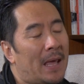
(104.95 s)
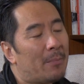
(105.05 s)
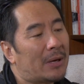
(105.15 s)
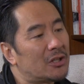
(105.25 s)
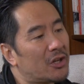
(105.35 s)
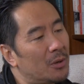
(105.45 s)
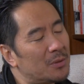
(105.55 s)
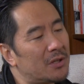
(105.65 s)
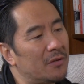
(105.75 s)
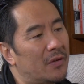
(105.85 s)
But in
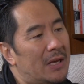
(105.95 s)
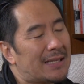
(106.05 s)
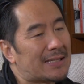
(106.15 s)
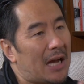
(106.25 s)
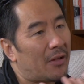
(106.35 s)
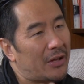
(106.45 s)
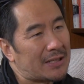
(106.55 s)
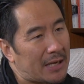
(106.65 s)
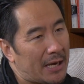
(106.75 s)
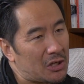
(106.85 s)
terms of
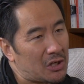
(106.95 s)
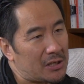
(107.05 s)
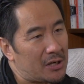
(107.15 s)
Southeast Asian,